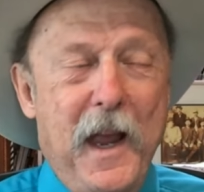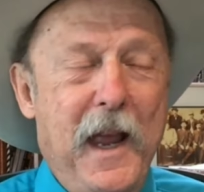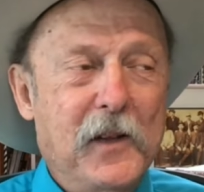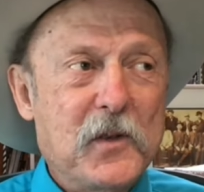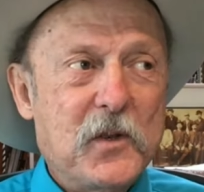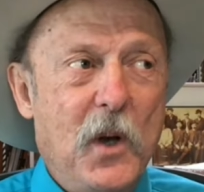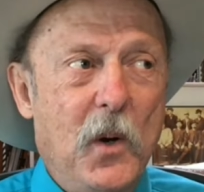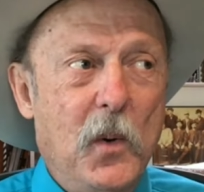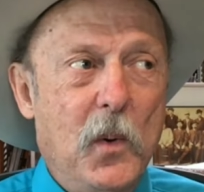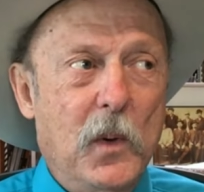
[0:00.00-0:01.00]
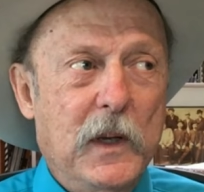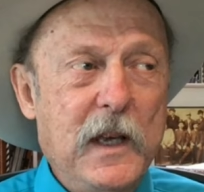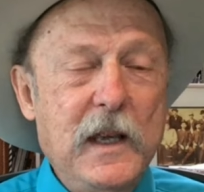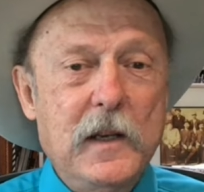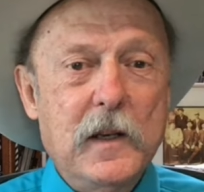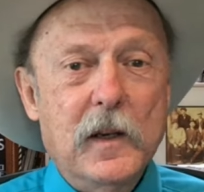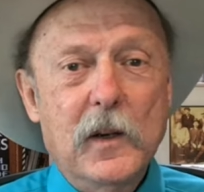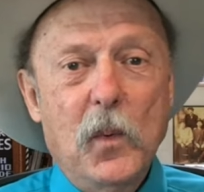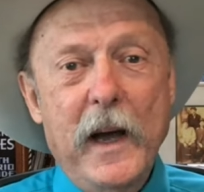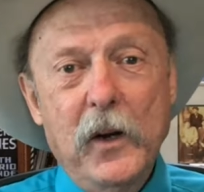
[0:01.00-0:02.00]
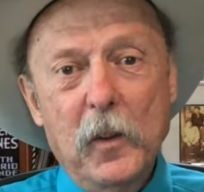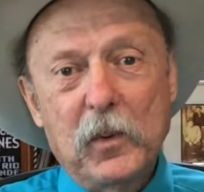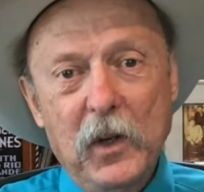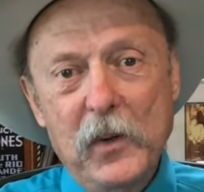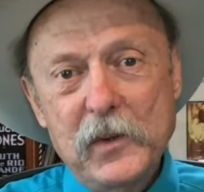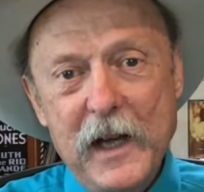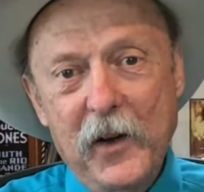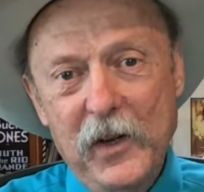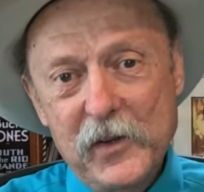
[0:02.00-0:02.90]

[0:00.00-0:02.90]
And so he, Wyatt Earp, closed out